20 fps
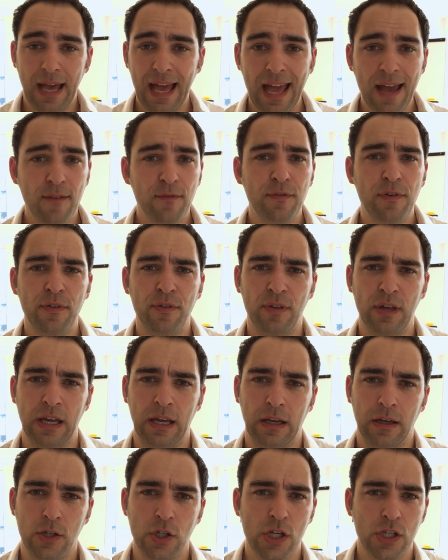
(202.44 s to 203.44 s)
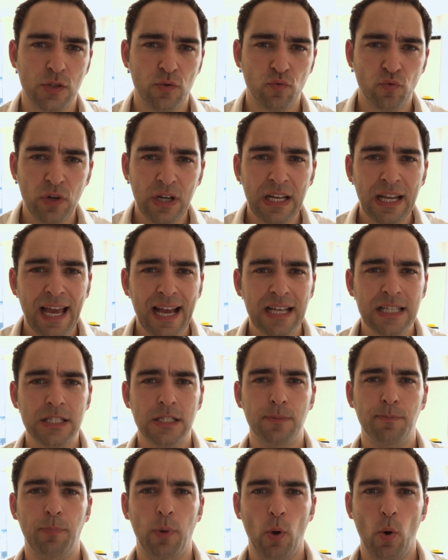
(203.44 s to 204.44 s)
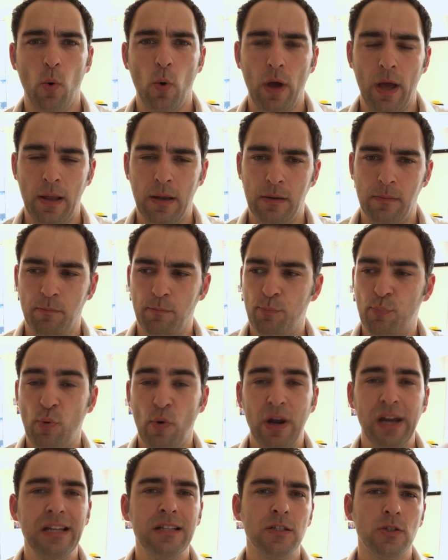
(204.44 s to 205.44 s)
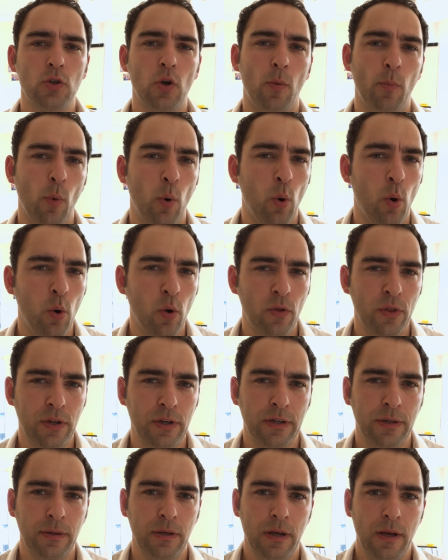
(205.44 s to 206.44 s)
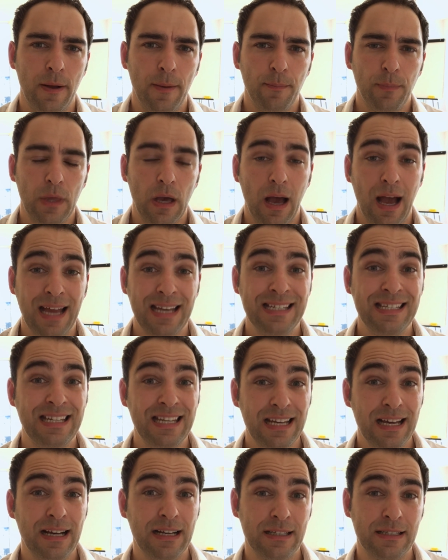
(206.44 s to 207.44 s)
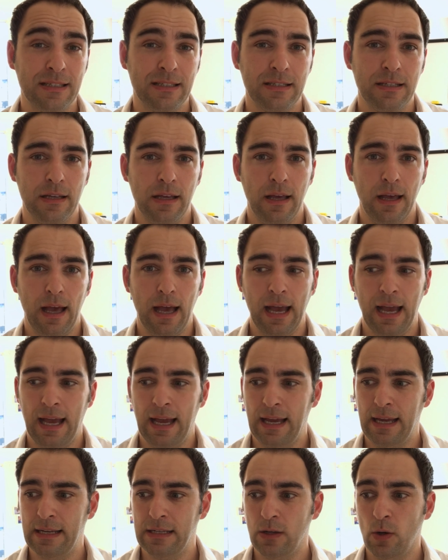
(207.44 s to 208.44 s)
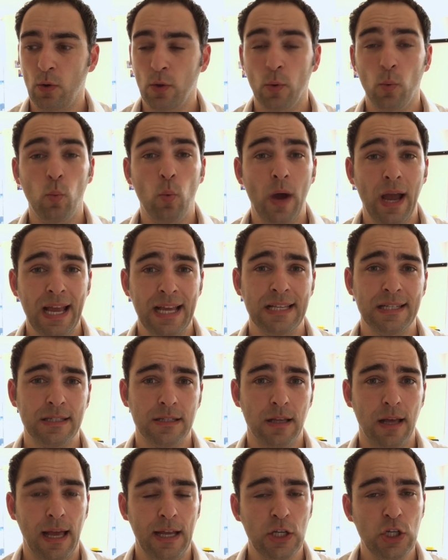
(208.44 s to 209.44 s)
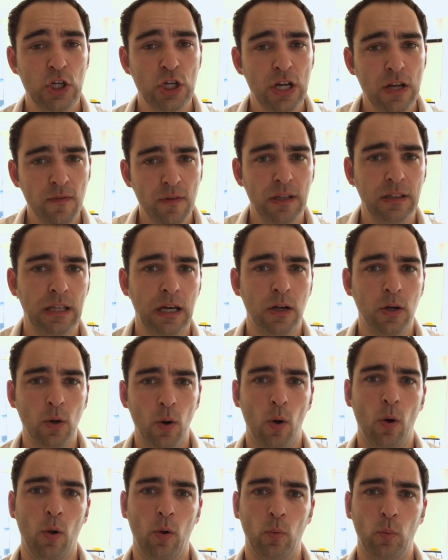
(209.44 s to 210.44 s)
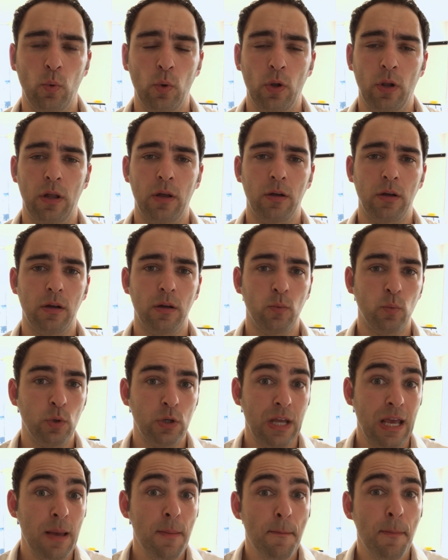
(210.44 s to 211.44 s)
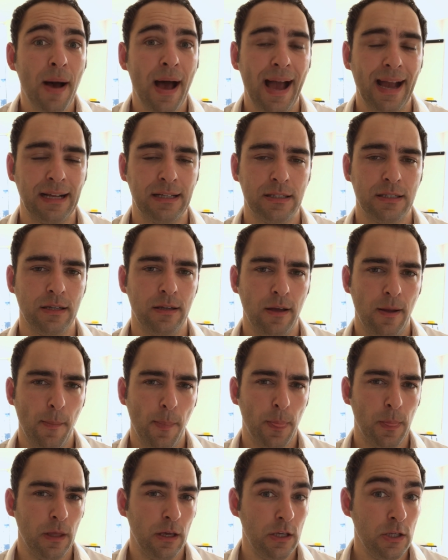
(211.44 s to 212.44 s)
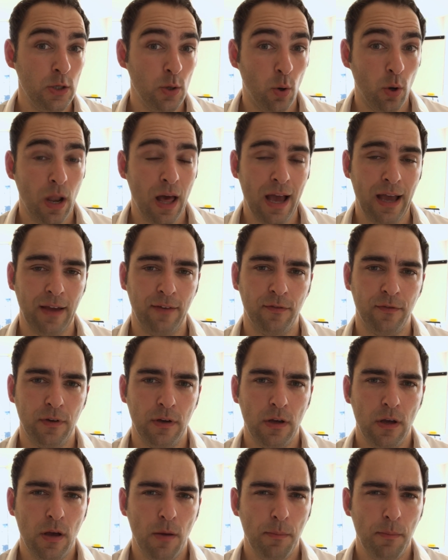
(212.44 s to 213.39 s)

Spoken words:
Everything, just really explore and brainstorm all the ideas and all the ways achieving the goal would impact your life.